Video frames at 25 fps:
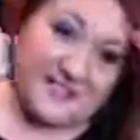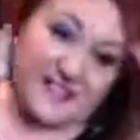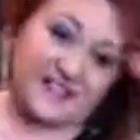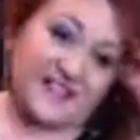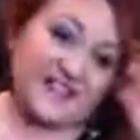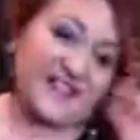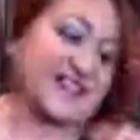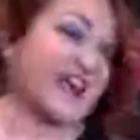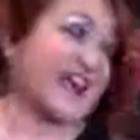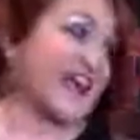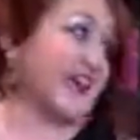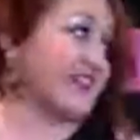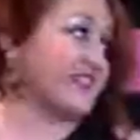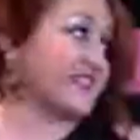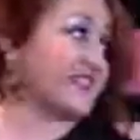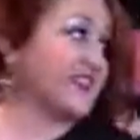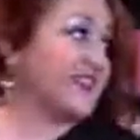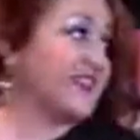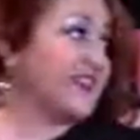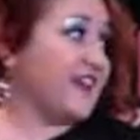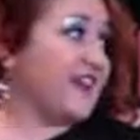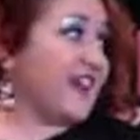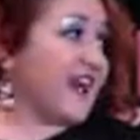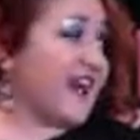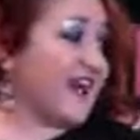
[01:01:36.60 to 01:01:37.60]
that
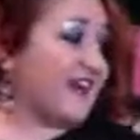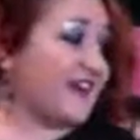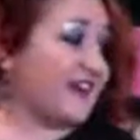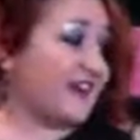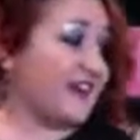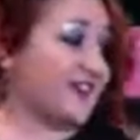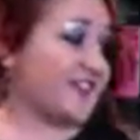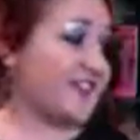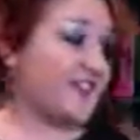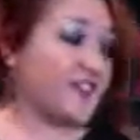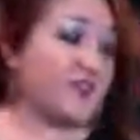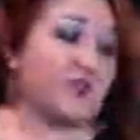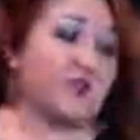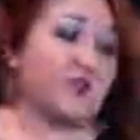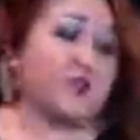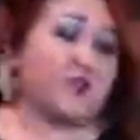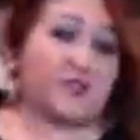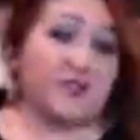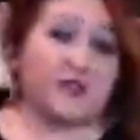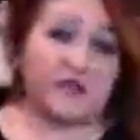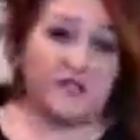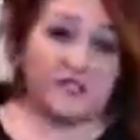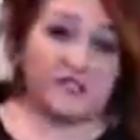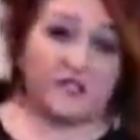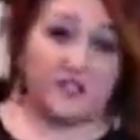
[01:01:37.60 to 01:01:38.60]
I like to go
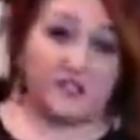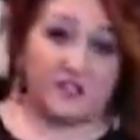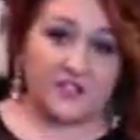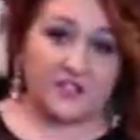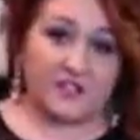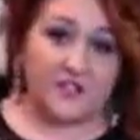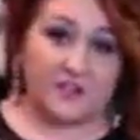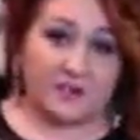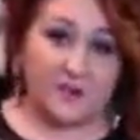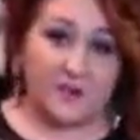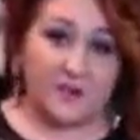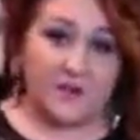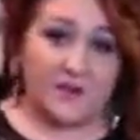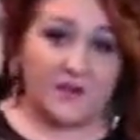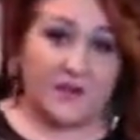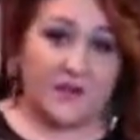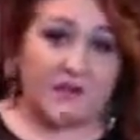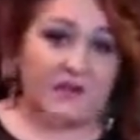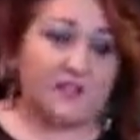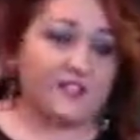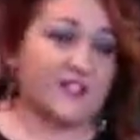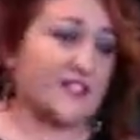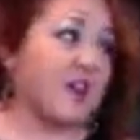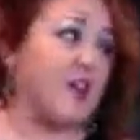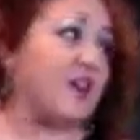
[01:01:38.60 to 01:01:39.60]
through and talk to them
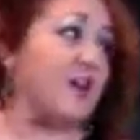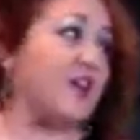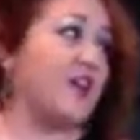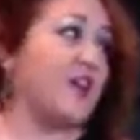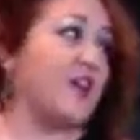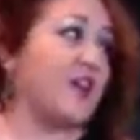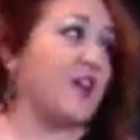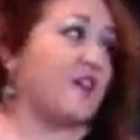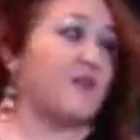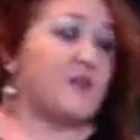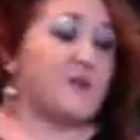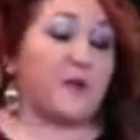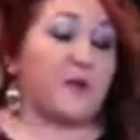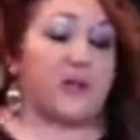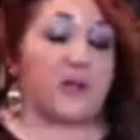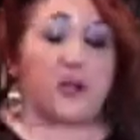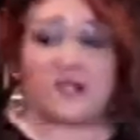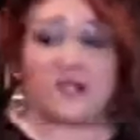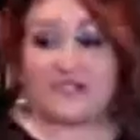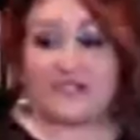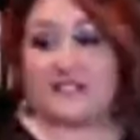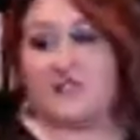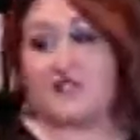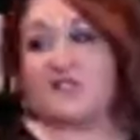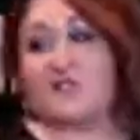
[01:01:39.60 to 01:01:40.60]
about. So the
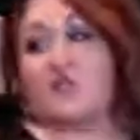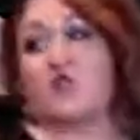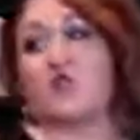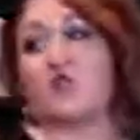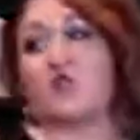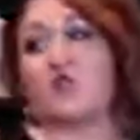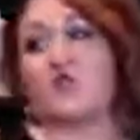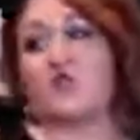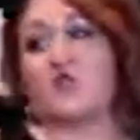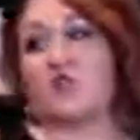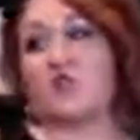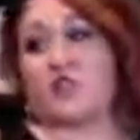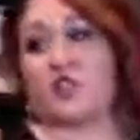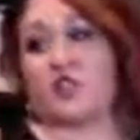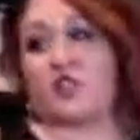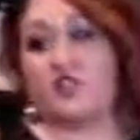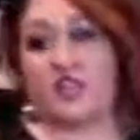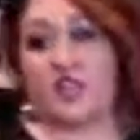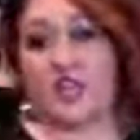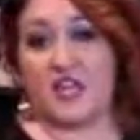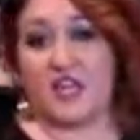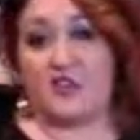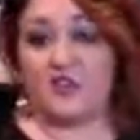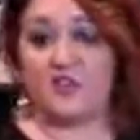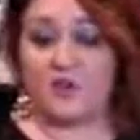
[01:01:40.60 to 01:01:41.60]
products, of course, are going to
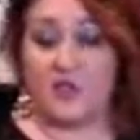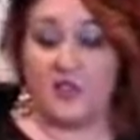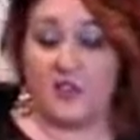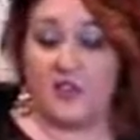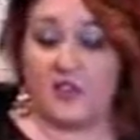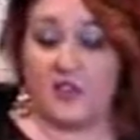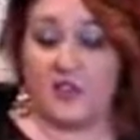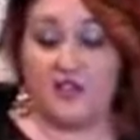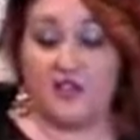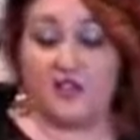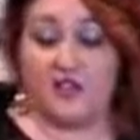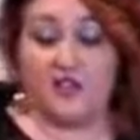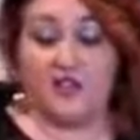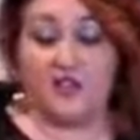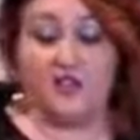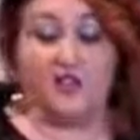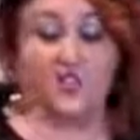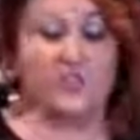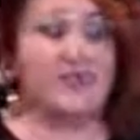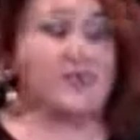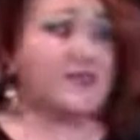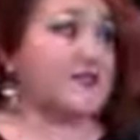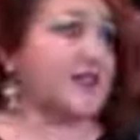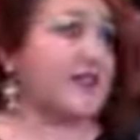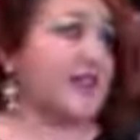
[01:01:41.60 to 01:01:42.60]
change from what they're
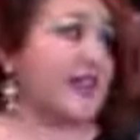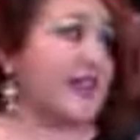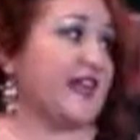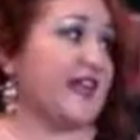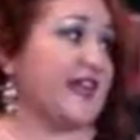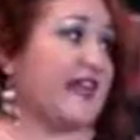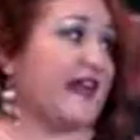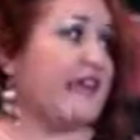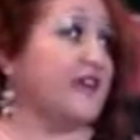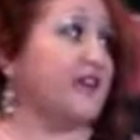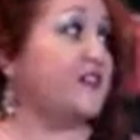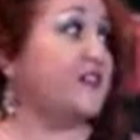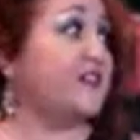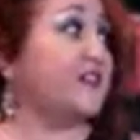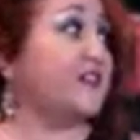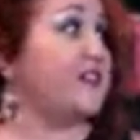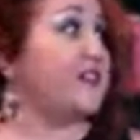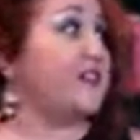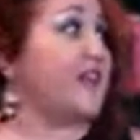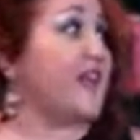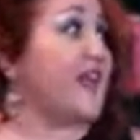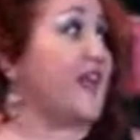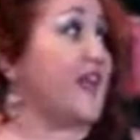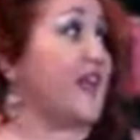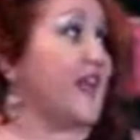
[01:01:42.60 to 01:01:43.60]
using now,
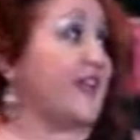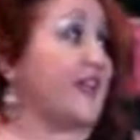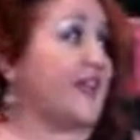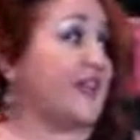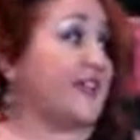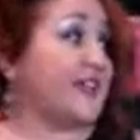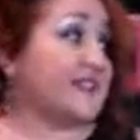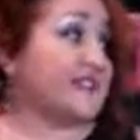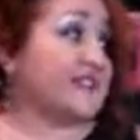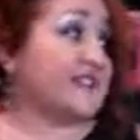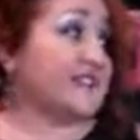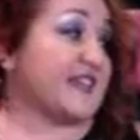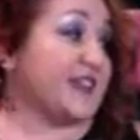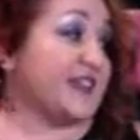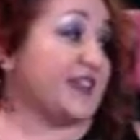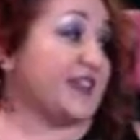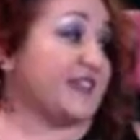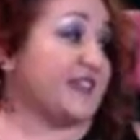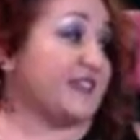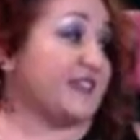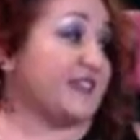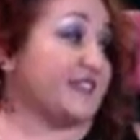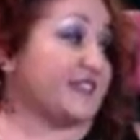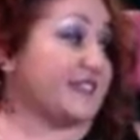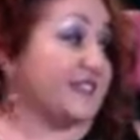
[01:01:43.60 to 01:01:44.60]
and
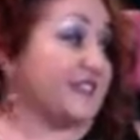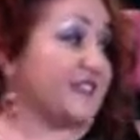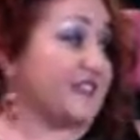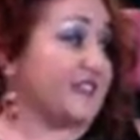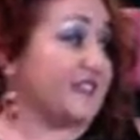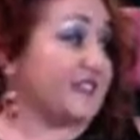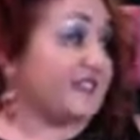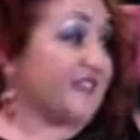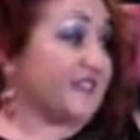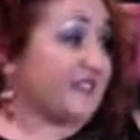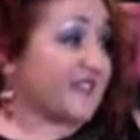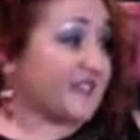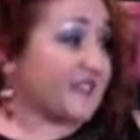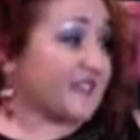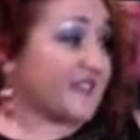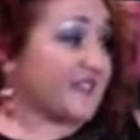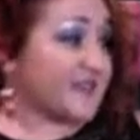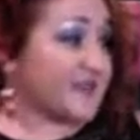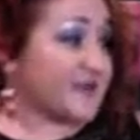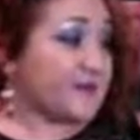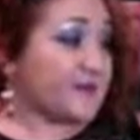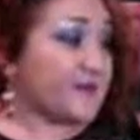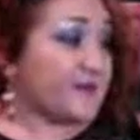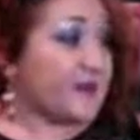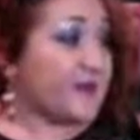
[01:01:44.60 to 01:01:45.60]

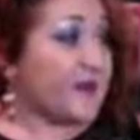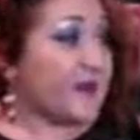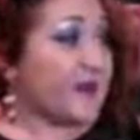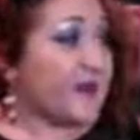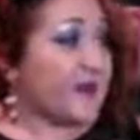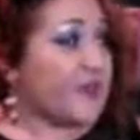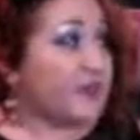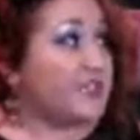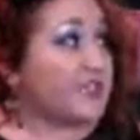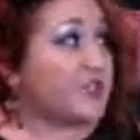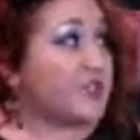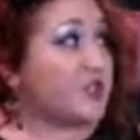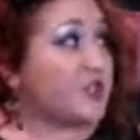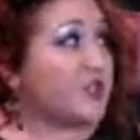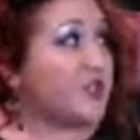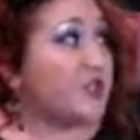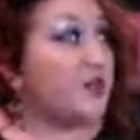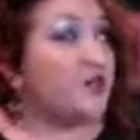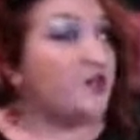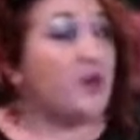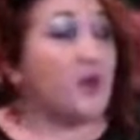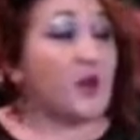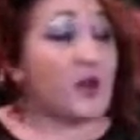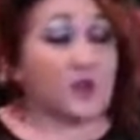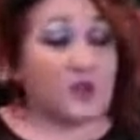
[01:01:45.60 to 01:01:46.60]
some different ways to
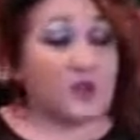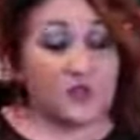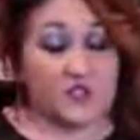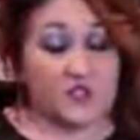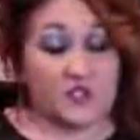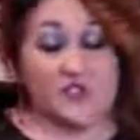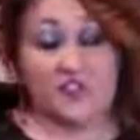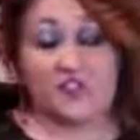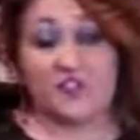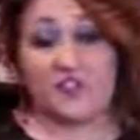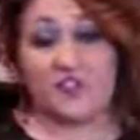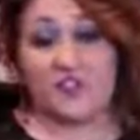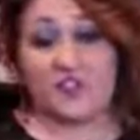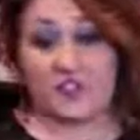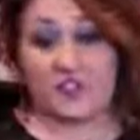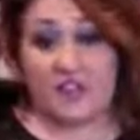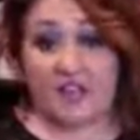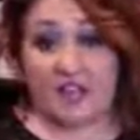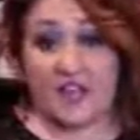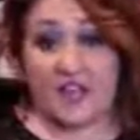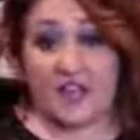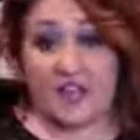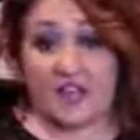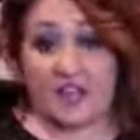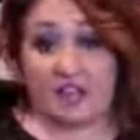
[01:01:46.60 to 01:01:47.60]
approach their
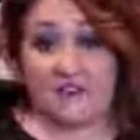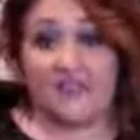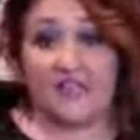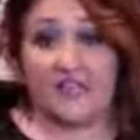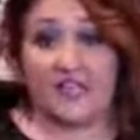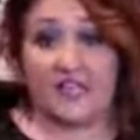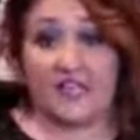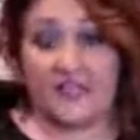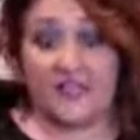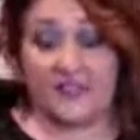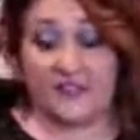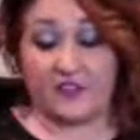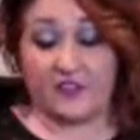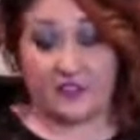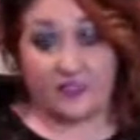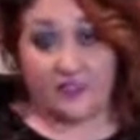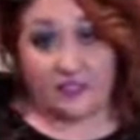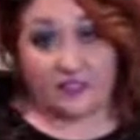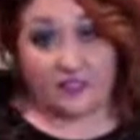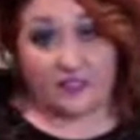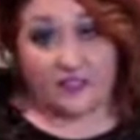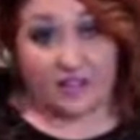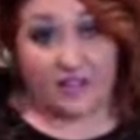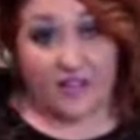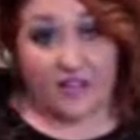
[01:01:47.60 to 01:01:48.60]
style and
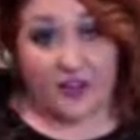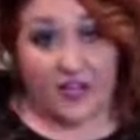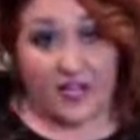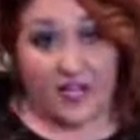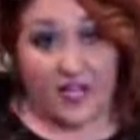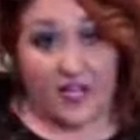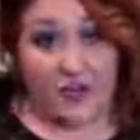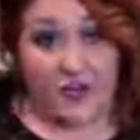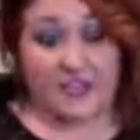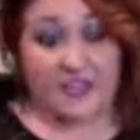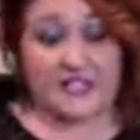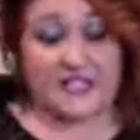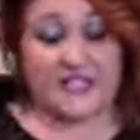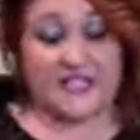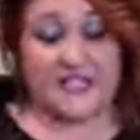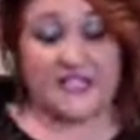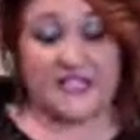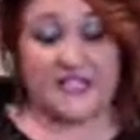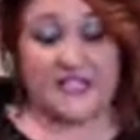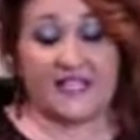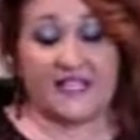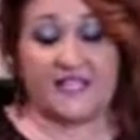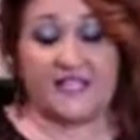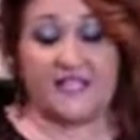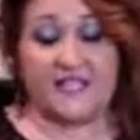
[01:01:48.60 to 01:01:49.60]
their hair once they get